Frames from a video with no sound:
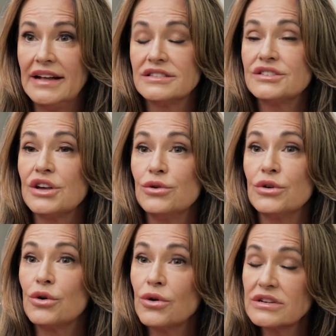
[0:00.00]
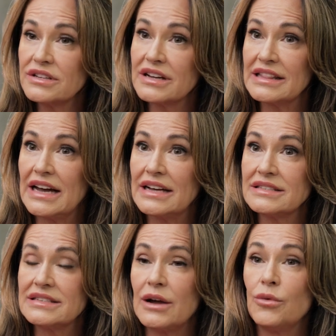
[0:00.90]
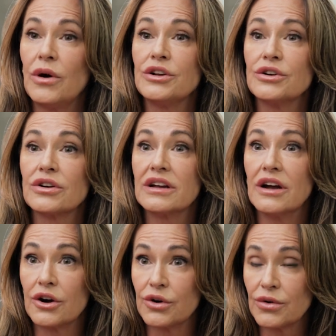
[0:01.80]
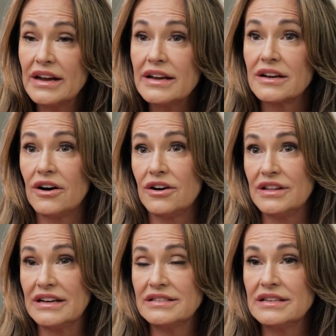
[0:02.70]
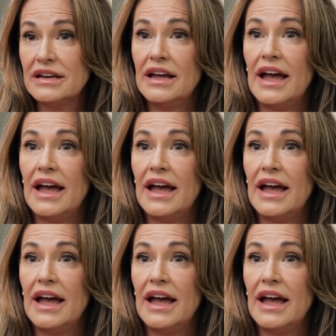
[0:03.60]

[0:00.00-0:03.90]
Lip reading: And so the courts look at that and say, well, you're agreeing to all this,